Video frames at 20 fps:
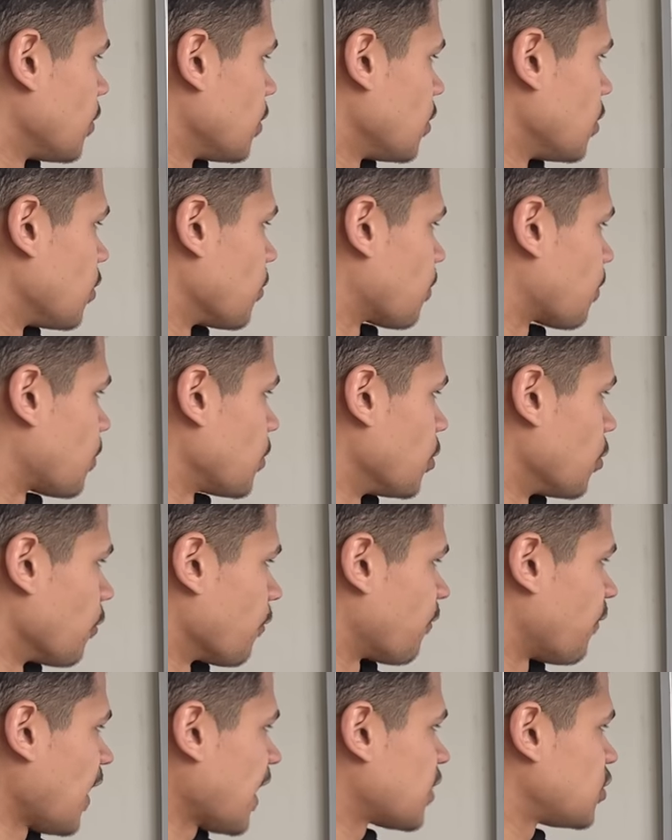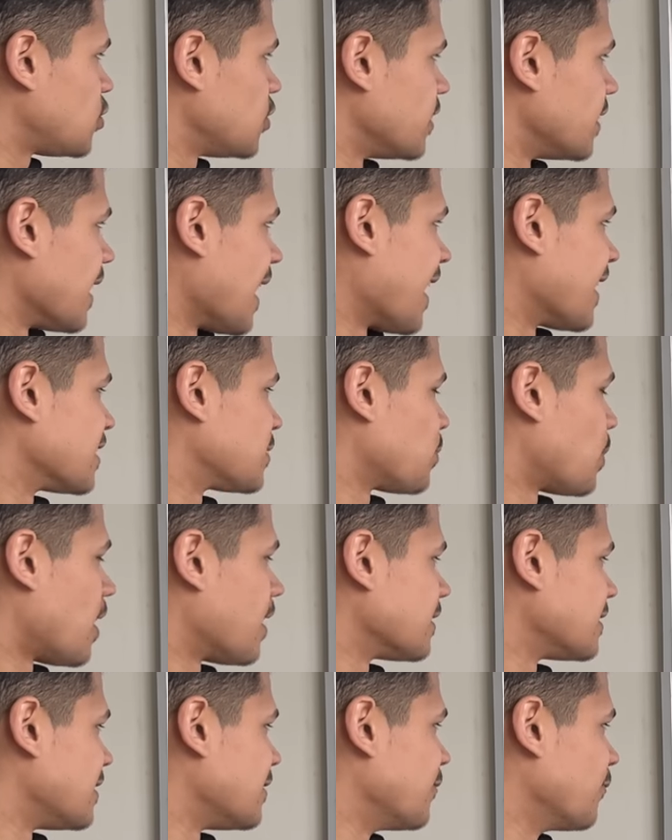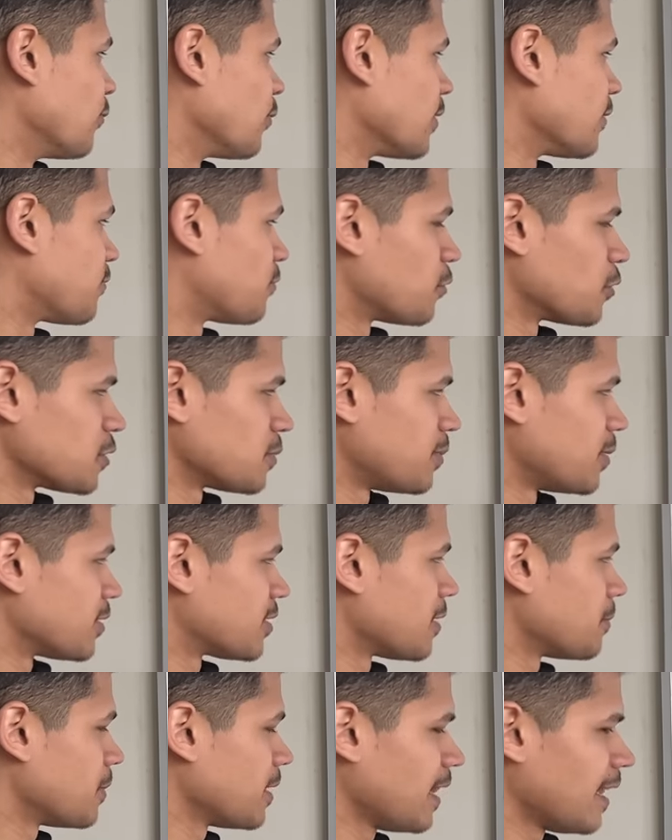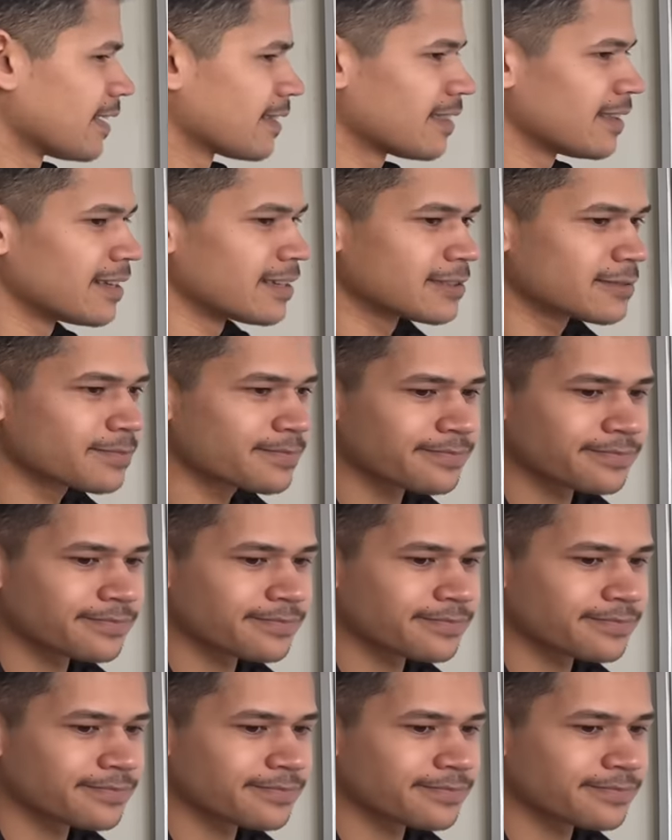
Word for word: your, your affection as positive reinforcement or something like this.